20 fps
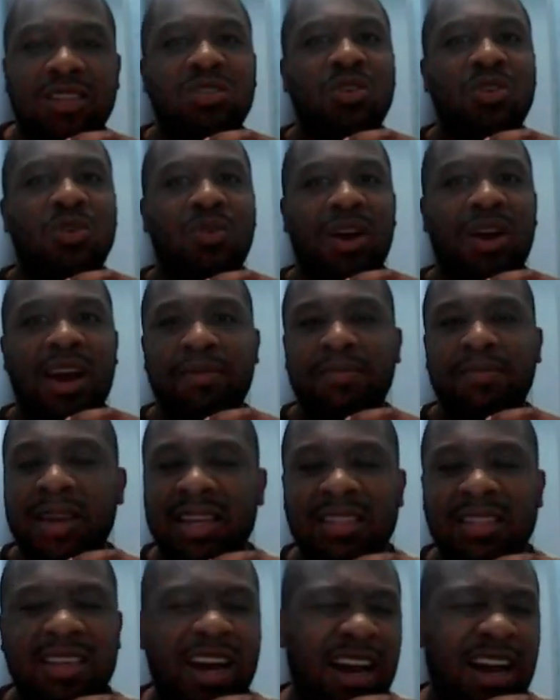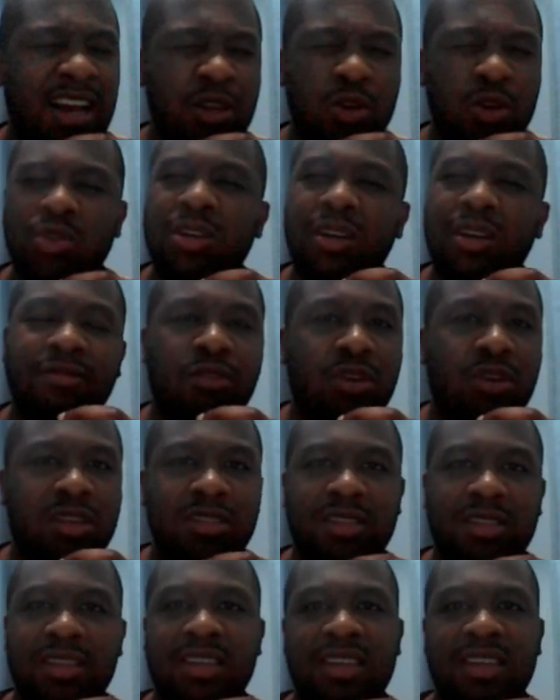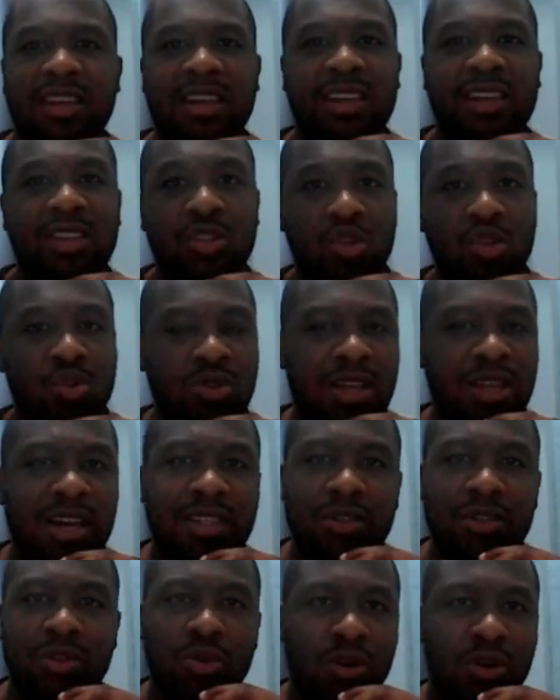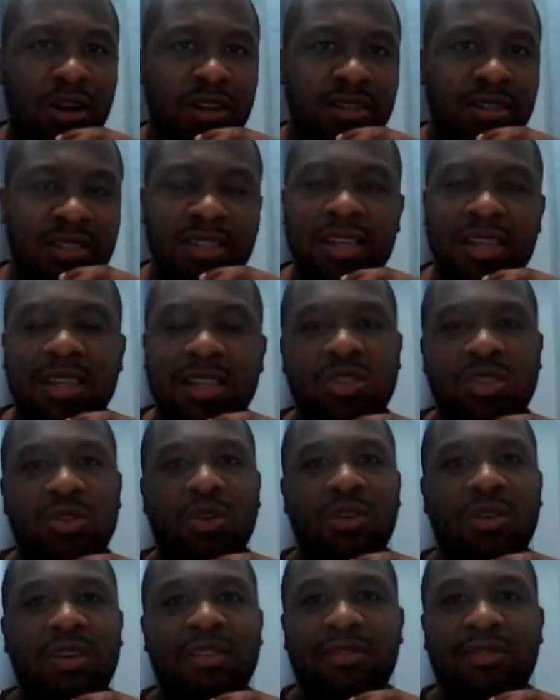And so I made a huge effort into that course.